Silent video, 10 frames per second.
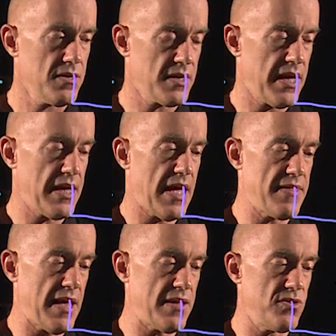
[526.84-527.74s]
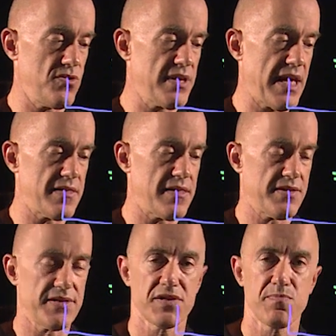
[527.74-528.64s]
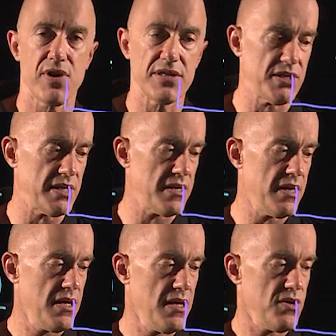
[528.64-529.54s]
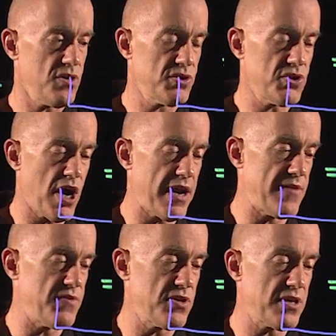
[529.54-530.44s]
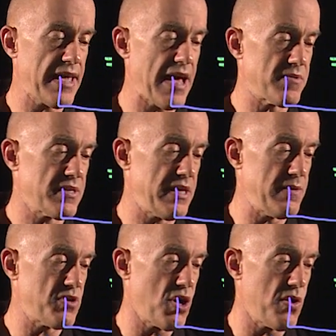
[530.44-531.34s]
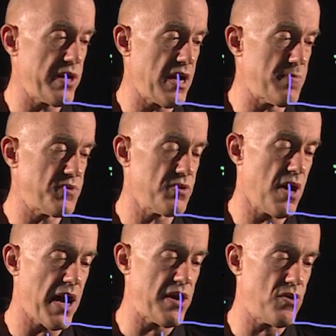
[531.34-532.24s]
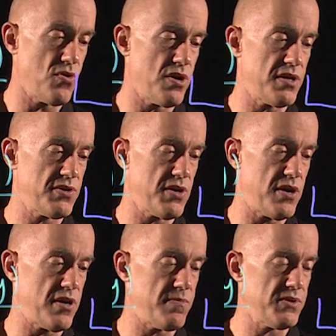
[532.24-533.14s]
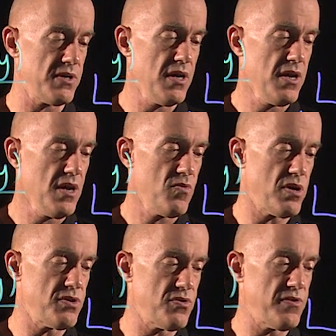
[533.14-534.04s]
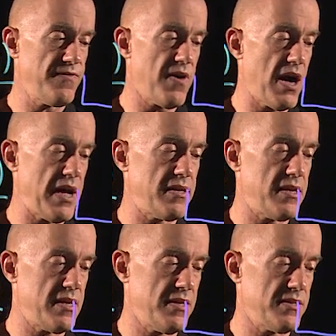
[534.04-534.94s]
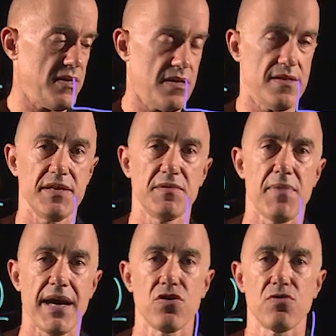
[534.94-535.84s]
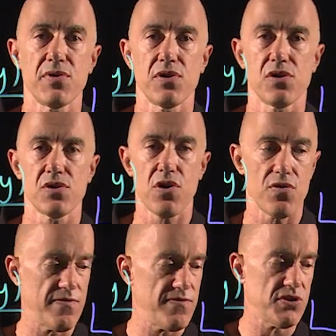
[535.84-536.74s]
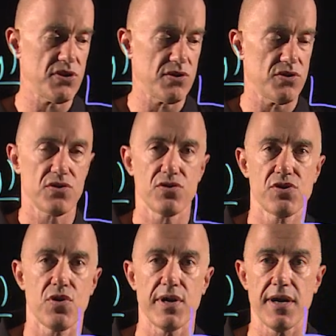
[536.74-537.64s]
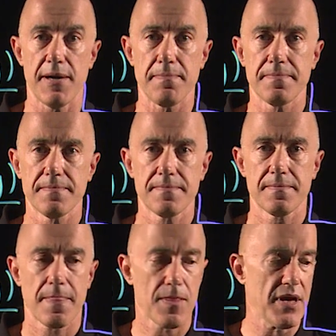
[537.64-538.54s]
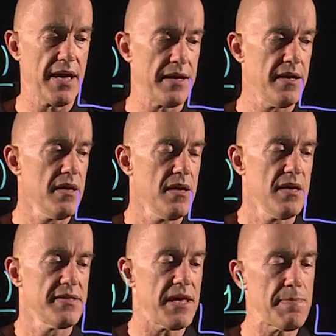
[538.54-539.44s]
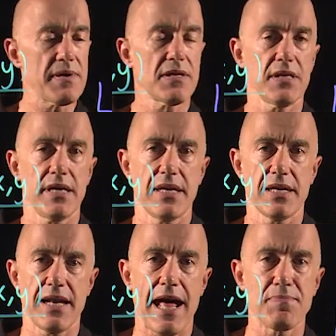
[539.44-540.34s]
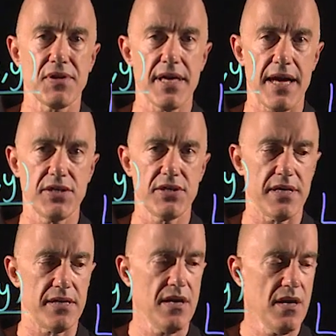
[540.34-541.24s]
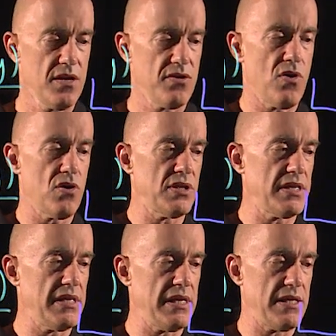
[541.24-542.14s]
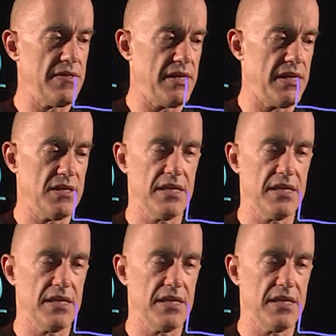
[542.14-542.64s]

Okay, and then you get this expression. You'll start, if you keep going up to higher order terms, what you'll find is uh, these binomial coefficients showing up. Okay typically in an application, you only need the